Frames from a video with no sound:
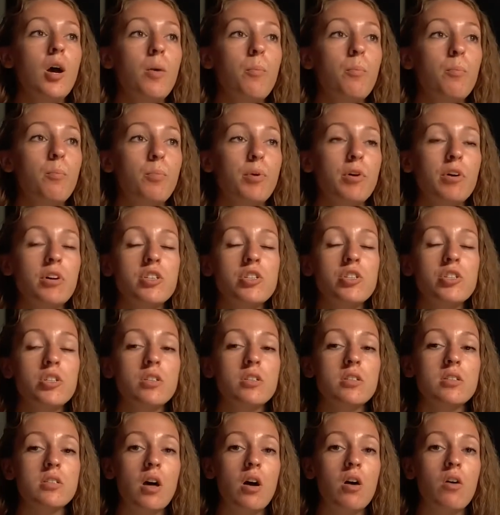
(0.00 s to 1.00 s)
push
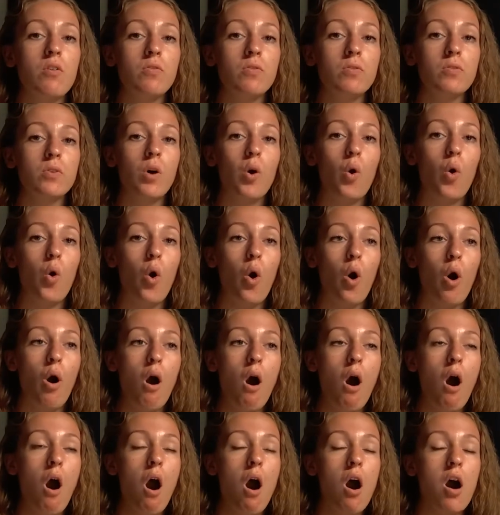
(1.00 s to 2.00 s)
yourself
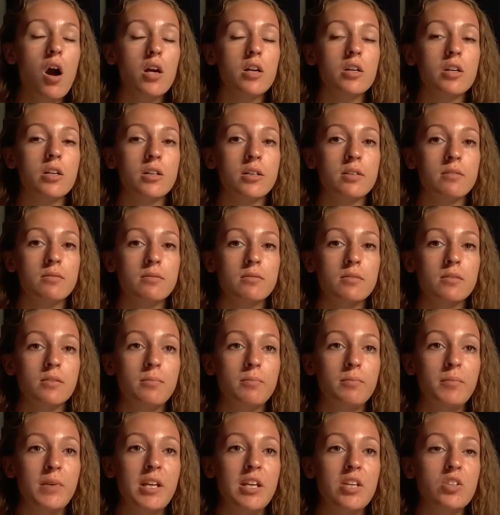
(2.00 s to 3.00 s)
harder,
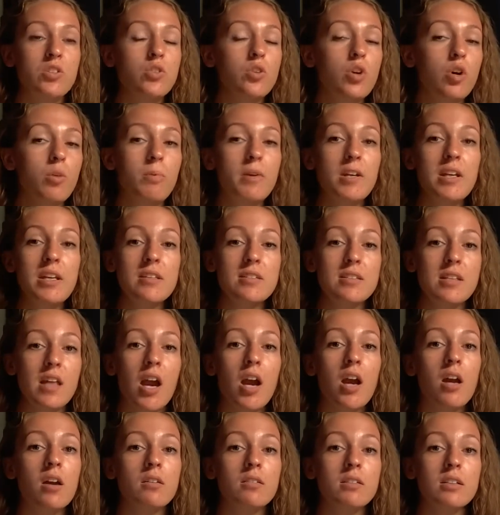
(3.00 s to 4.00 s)
because nobody's
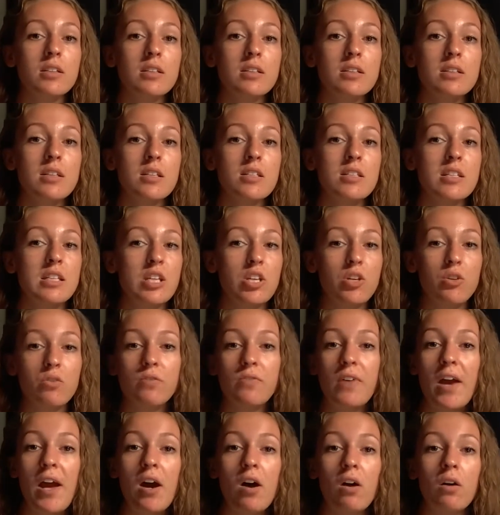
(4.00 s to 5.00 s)
there to see you
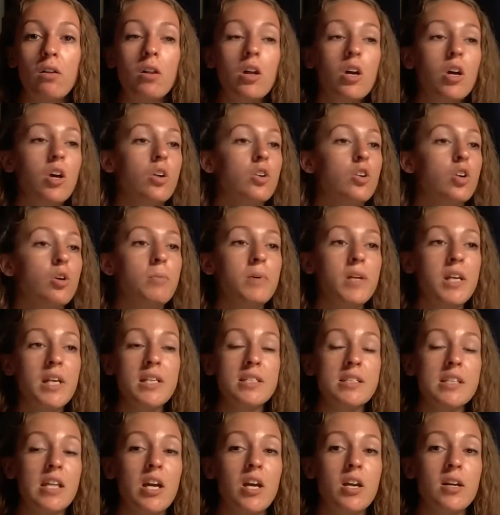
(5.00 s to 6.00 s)
fail.
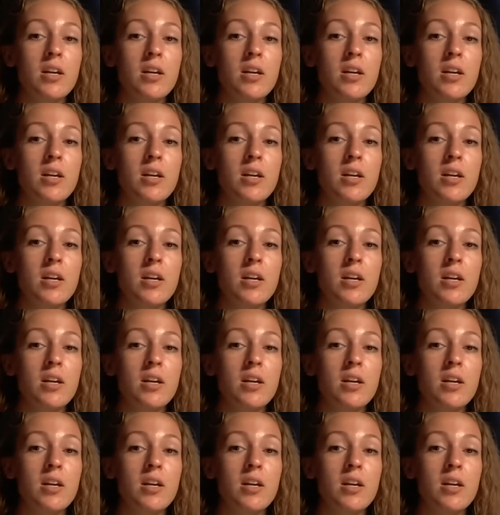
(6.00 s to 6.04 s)
Nobody's there